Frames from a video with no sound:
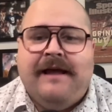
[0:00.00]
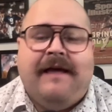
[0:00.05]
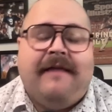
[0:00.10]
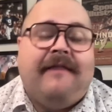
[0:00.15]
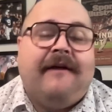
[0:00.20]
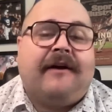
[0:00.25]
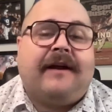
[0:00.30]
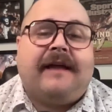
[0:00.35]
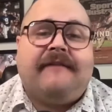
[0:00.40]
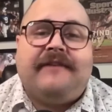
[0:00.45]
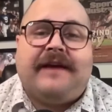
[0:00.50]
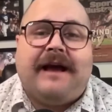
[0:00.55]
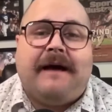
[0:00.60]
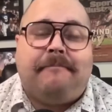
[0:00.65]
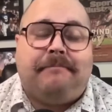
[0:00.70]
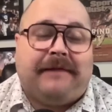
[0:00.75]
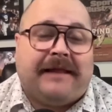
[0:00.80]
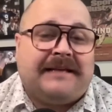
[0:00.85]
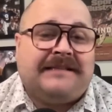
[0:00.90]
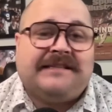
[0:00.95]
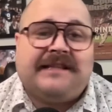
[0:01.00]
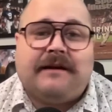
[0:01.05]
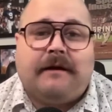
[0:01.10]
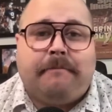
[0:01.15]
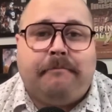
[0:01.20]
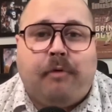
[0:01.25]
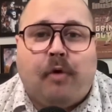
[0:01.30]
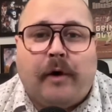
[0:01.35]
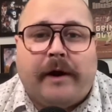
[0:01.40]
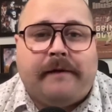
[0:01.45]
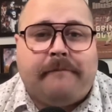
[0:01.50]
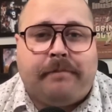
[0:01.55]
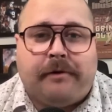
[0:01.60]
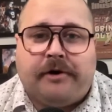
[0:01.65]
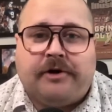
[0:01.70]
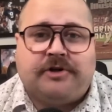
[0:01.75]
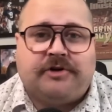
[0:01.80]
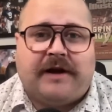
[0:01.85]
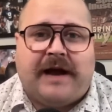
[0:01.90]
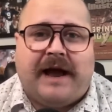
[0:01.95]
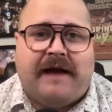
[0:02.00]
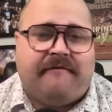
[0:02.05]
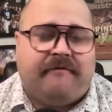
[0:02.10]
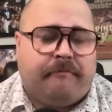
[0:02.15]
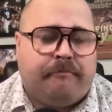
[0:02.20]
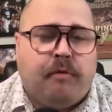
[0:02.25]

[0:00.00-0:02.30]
they're giving up less than a point per drive,